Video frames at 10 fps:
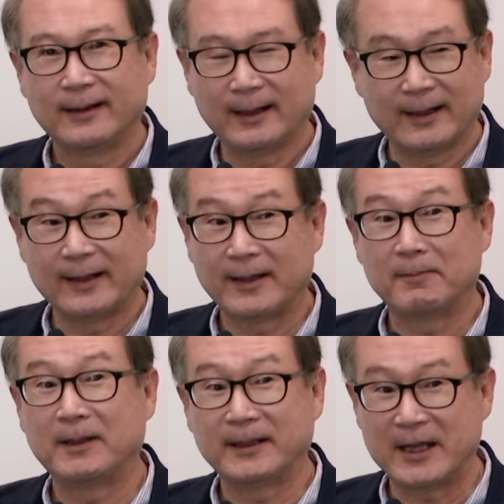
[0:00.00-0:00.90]

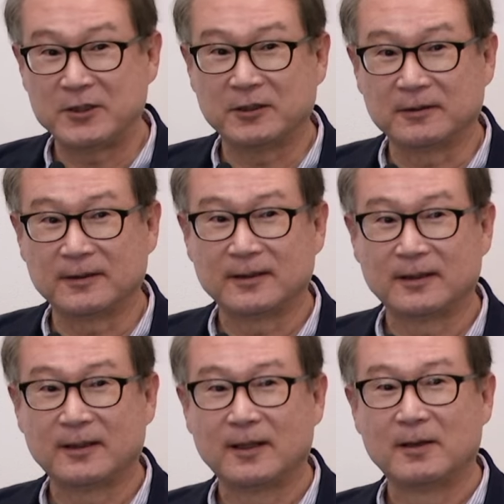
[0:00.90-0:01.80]
LLM and agent.
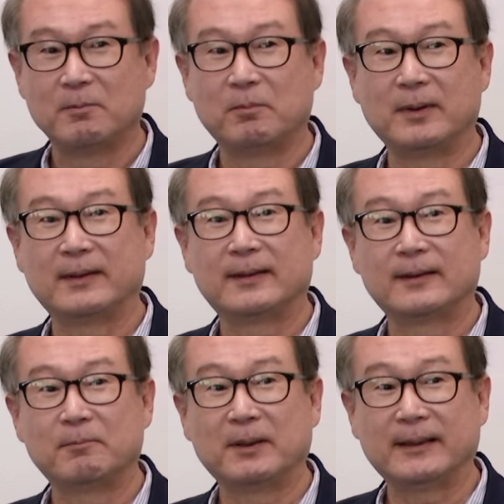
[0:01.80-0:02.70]

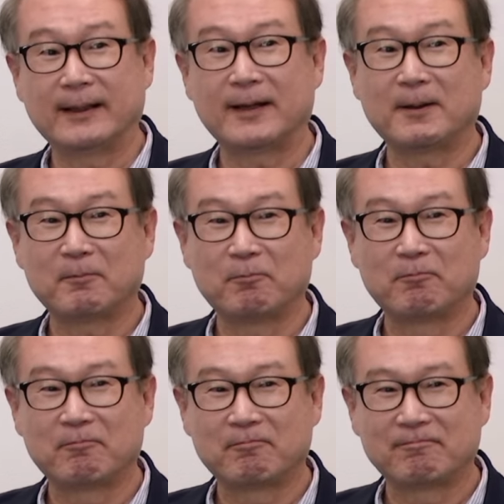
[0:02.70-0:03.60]
But there are,
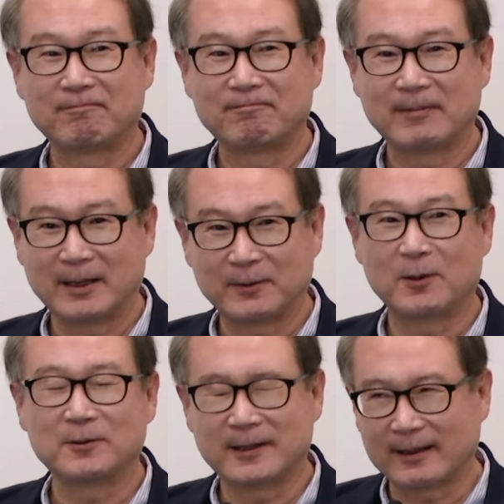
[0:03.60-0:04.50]
I
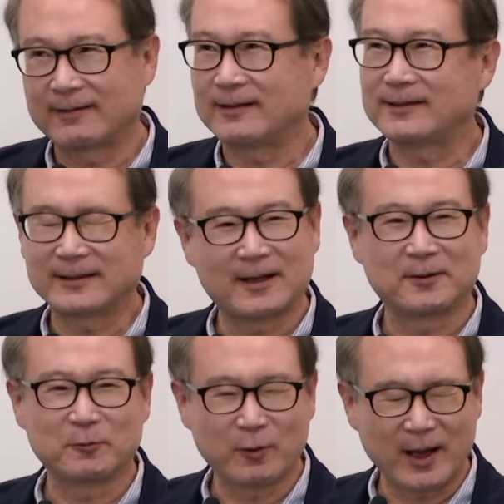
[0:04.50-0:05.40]
told you, like
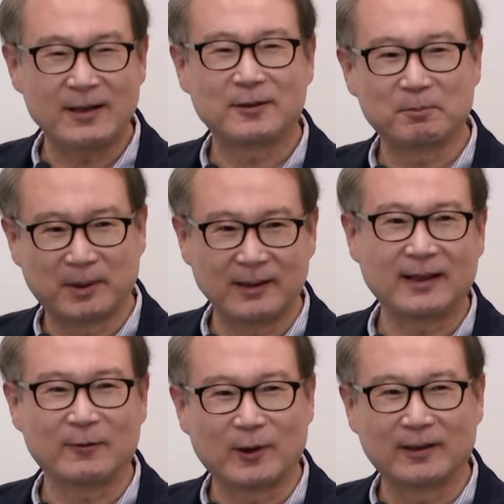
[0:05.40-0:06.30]
60,000 ways of
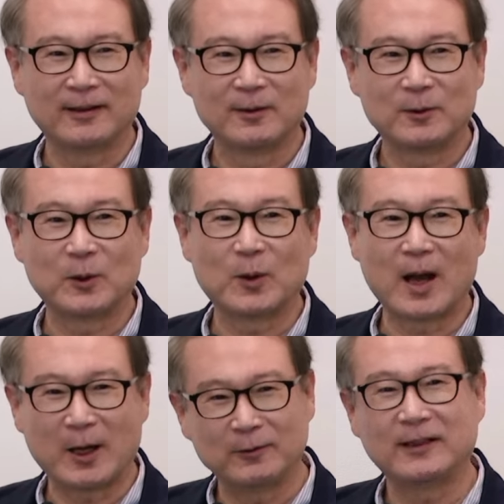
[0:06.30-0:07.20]
building one. So
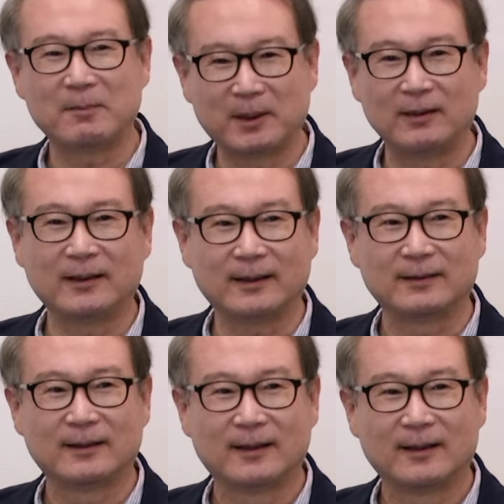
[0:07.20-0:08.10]
how do they build
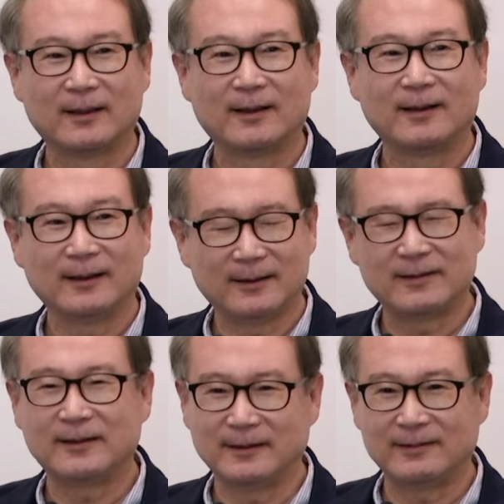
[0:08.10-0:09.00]
it
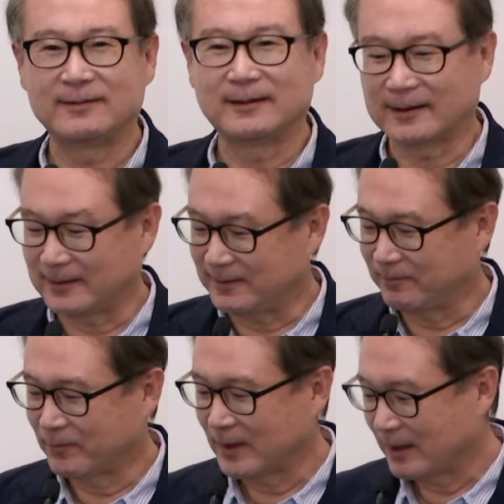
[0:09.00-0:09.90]
is a
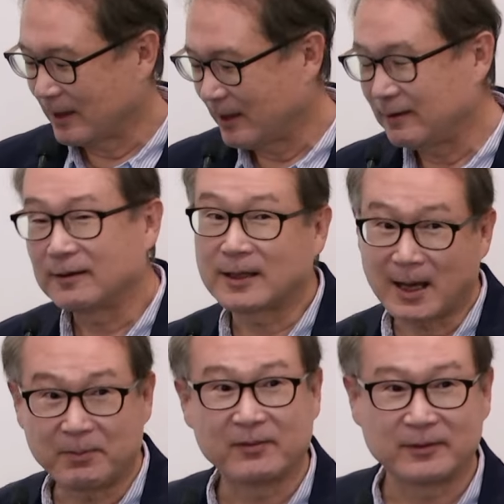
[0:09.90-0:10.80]

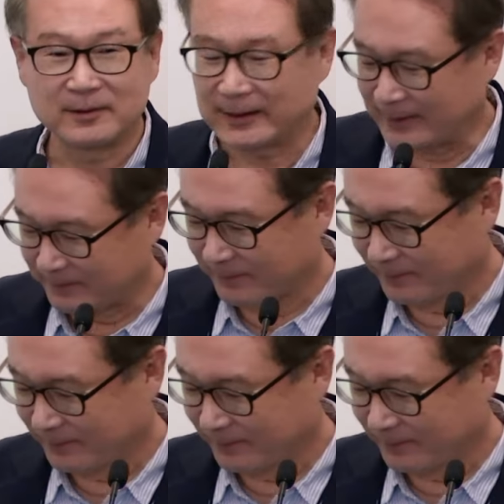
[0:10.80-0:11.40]
topic for today.